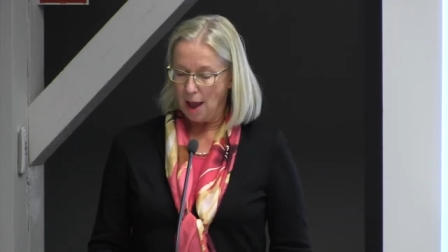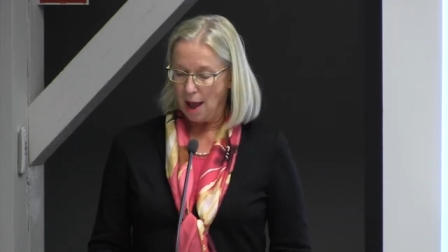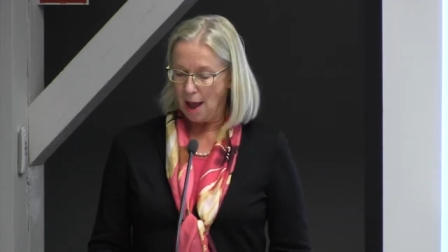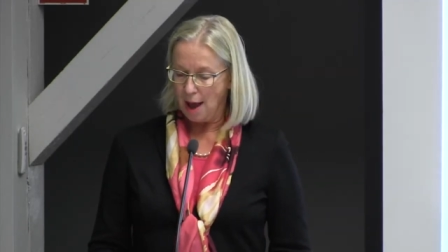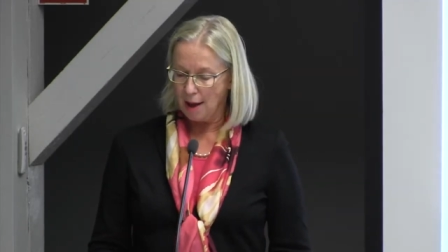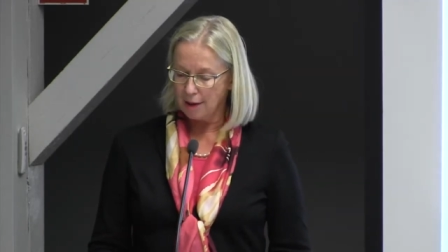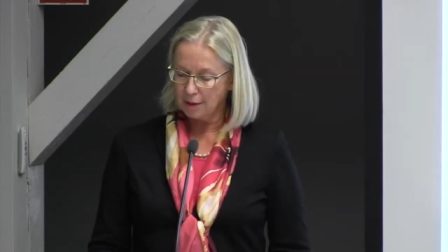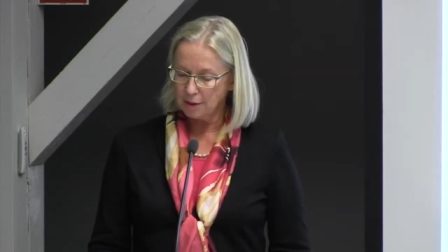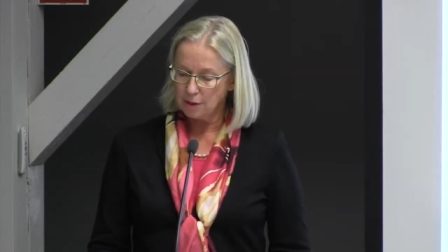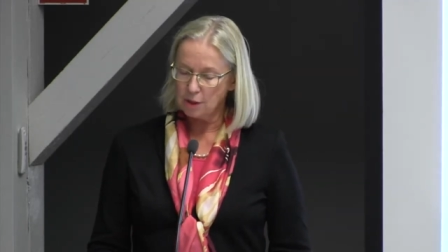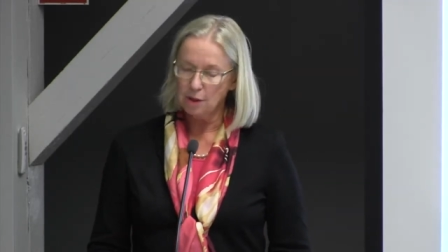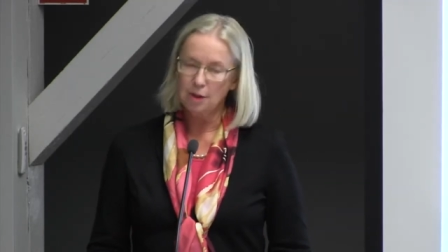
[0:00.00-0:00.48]

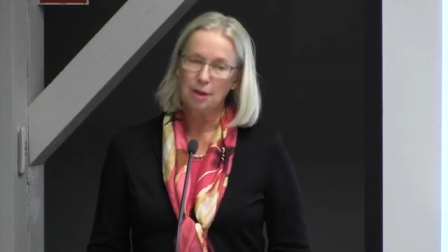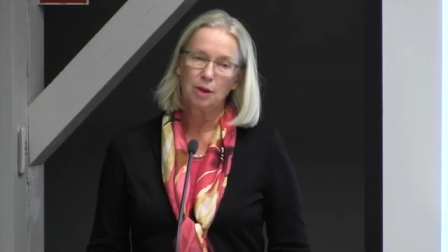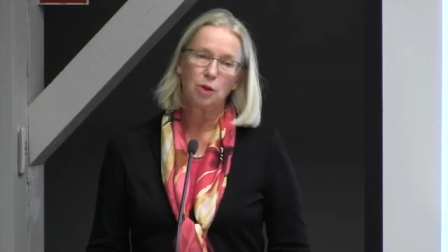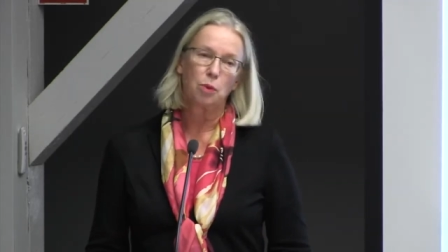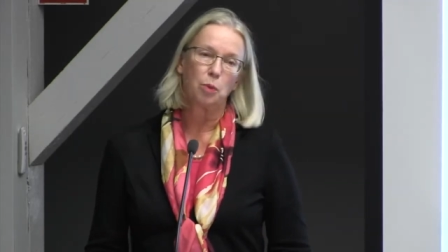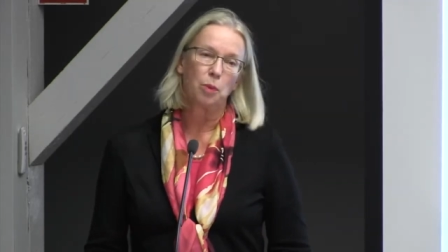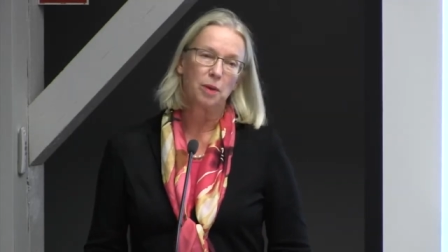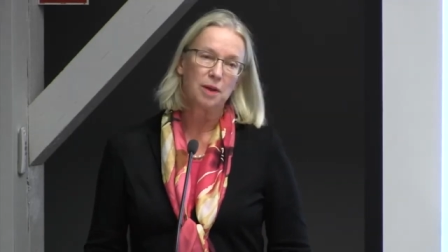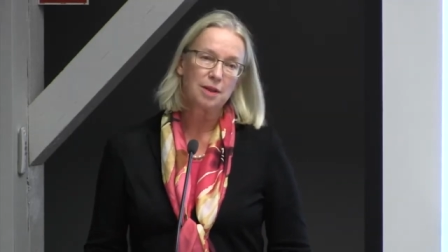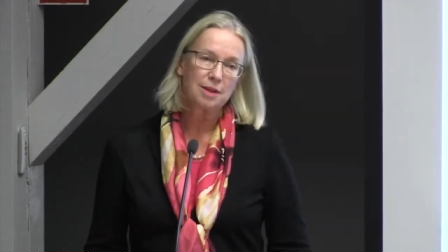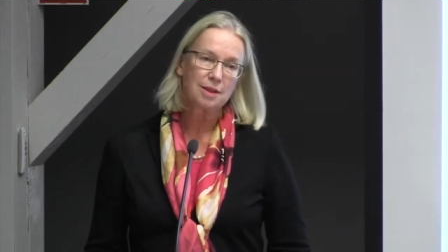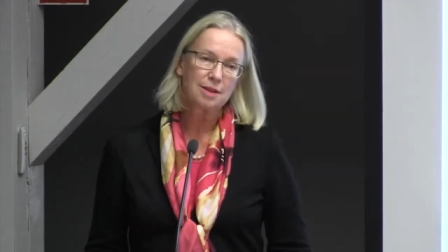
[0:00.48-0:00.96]
and
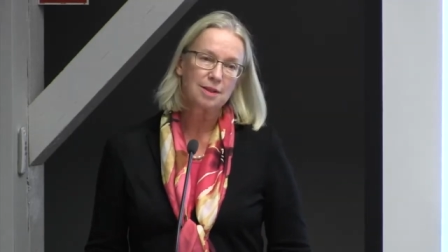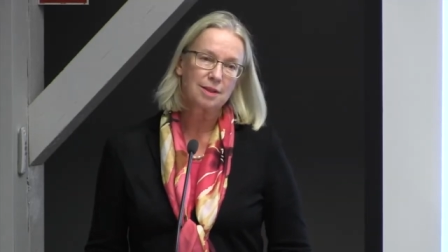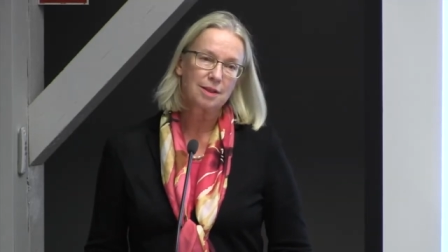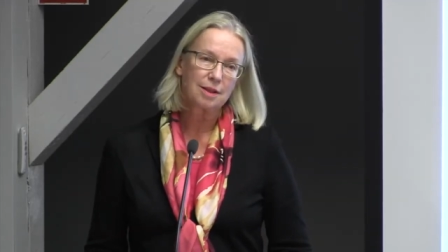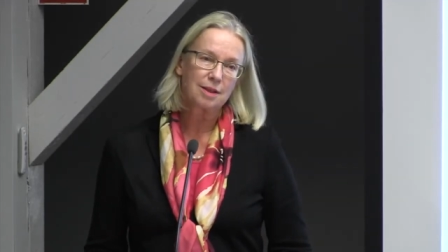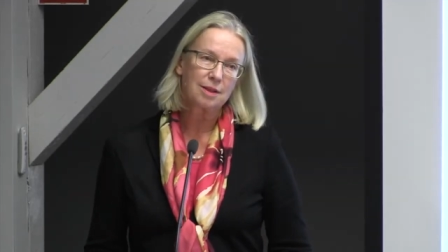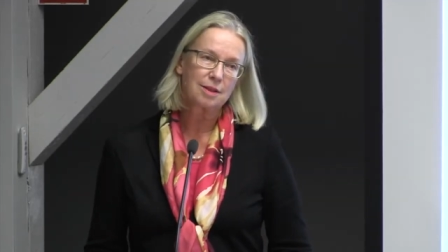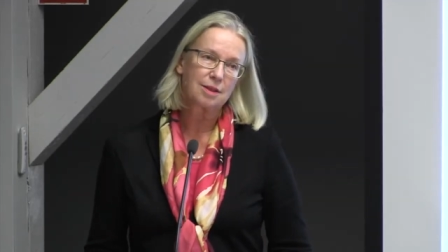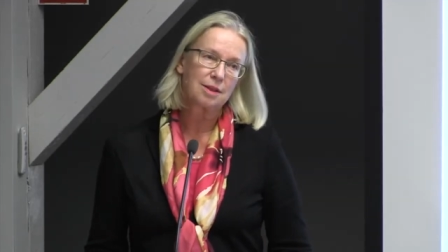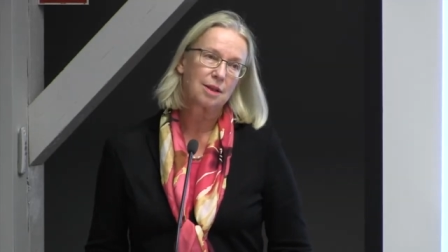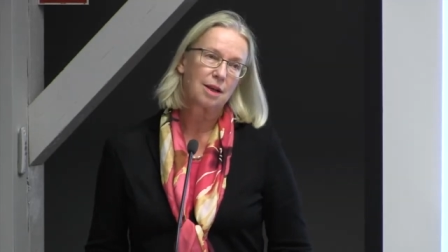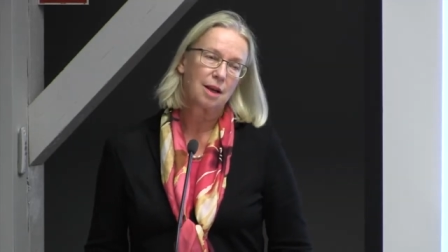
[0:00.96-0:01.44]

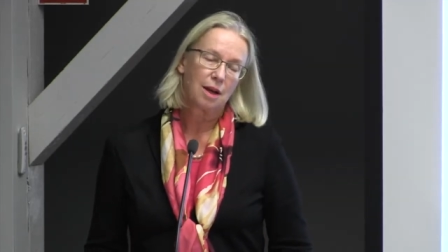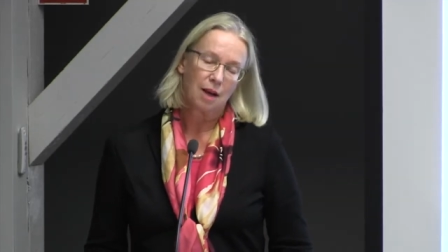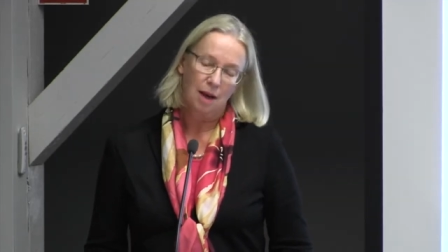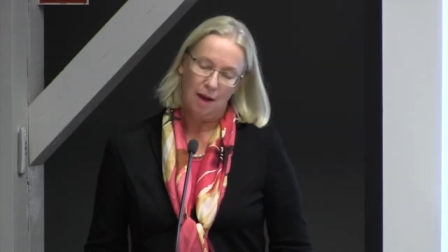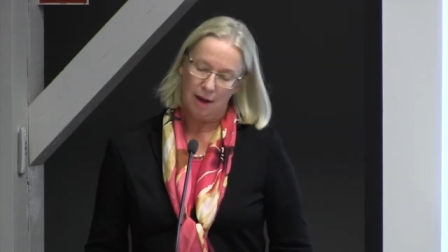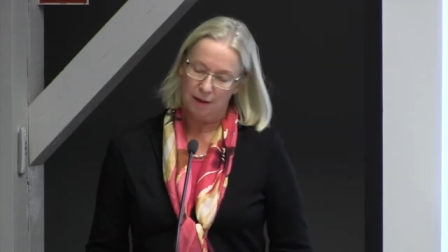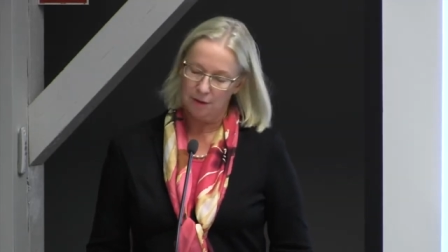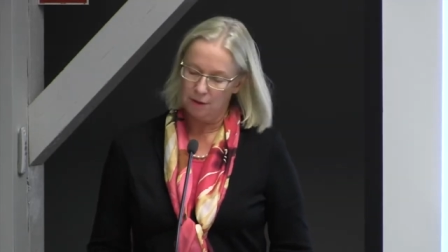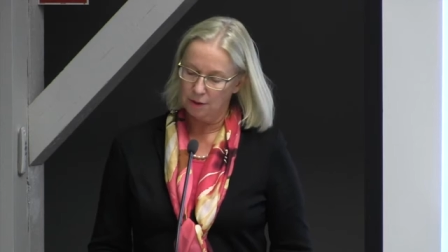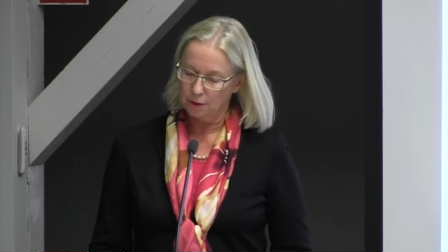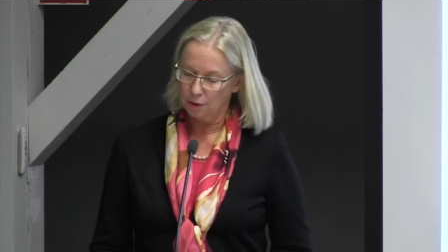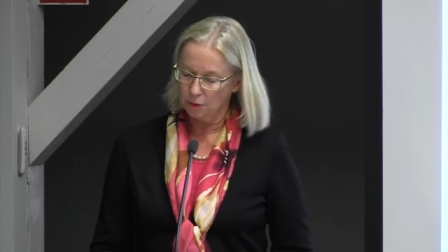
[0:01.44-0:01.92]
linguistics
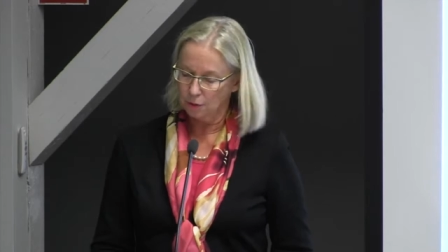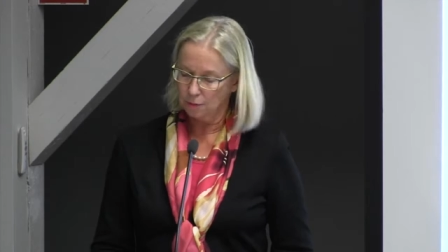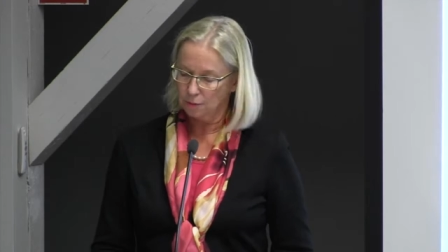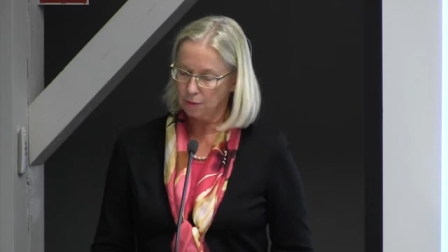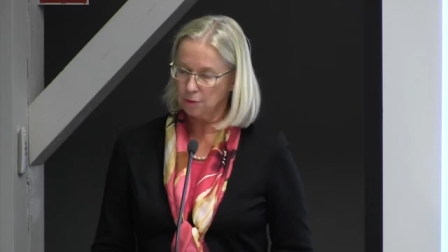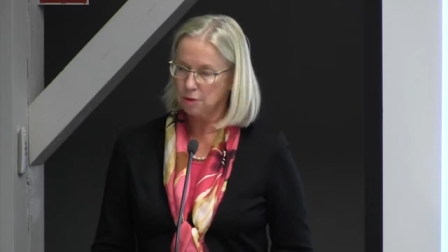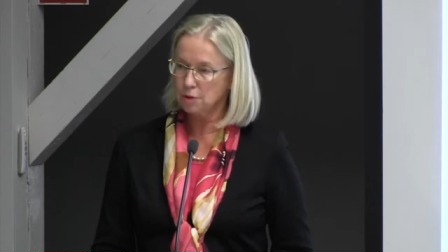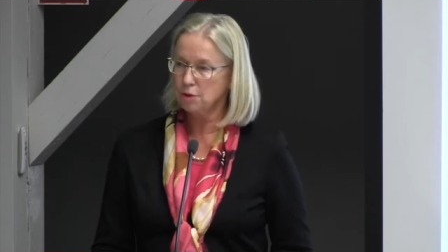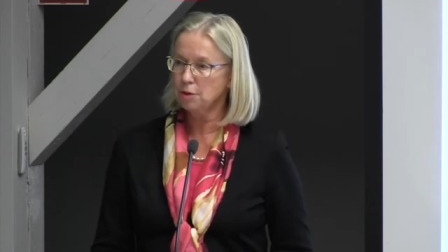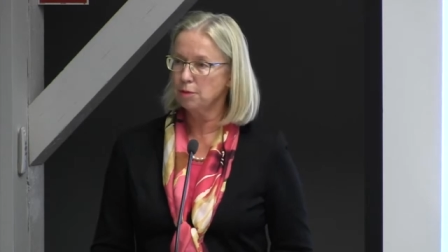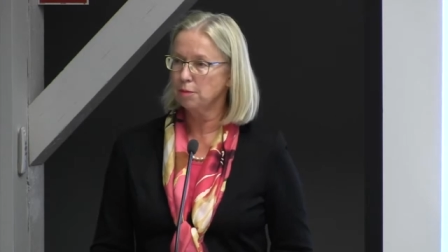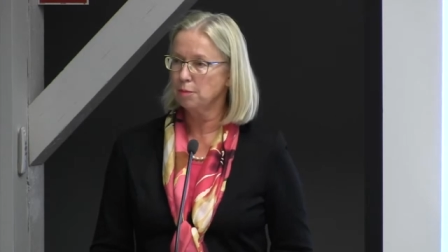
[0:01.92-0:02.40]
at the
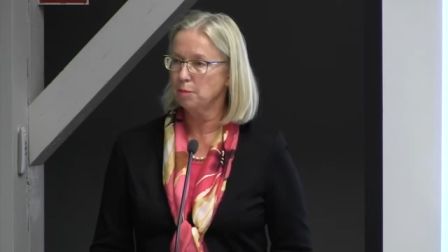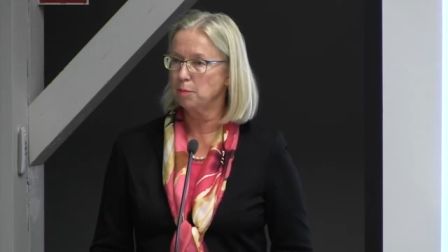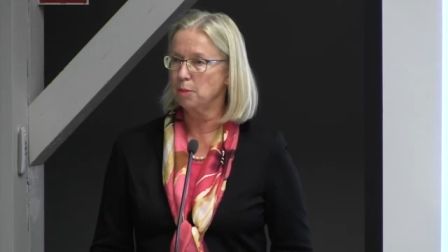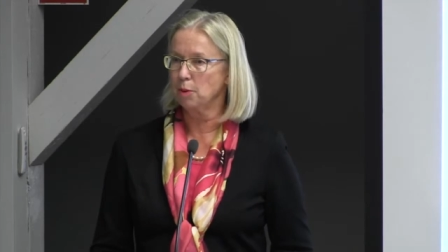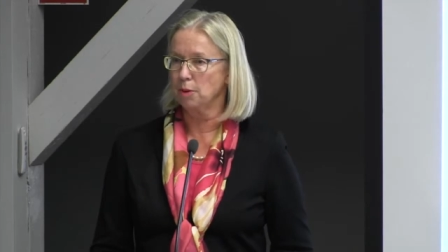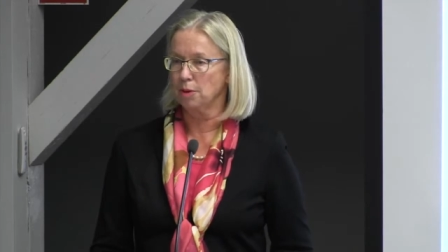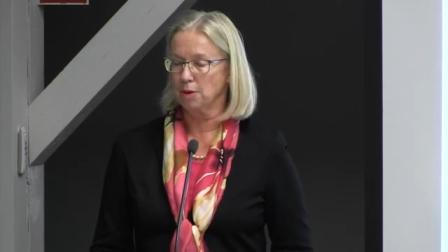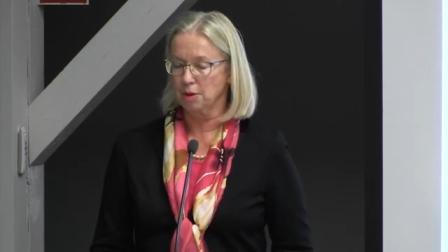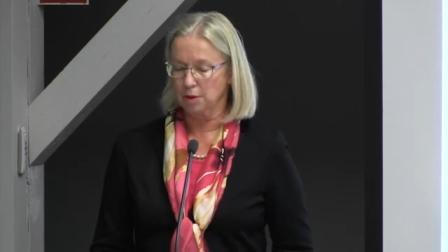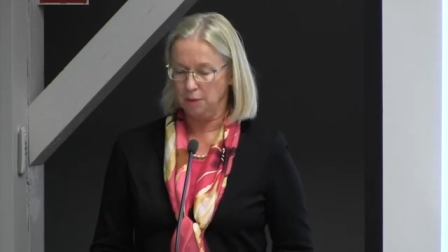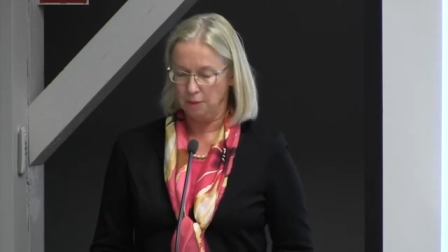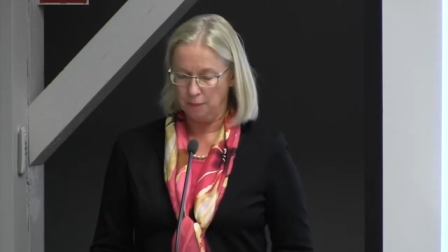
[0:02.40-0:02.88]
University of
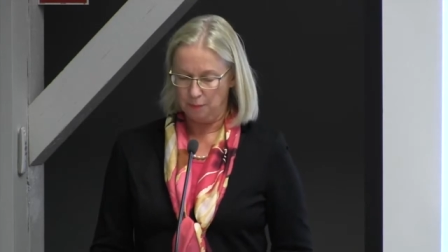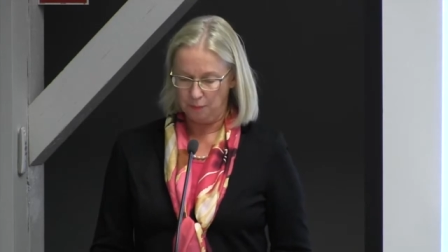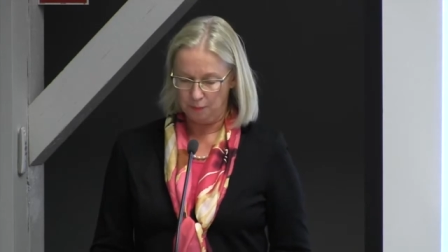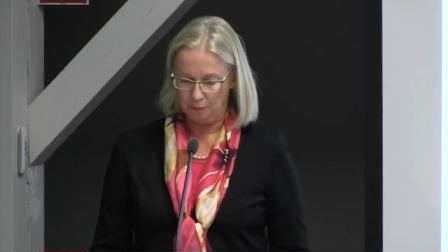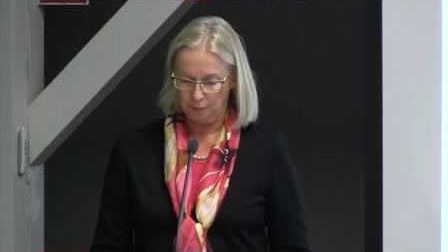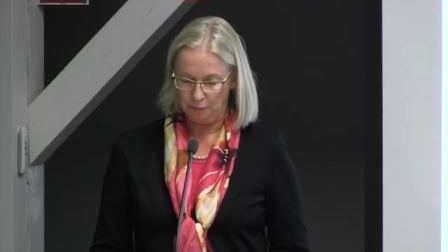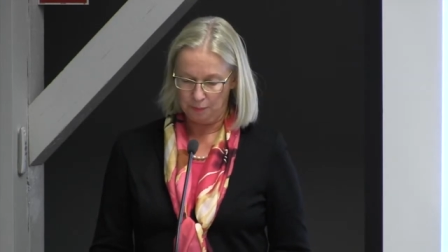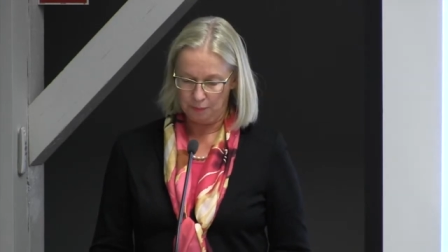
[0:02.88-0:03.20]
Bonn.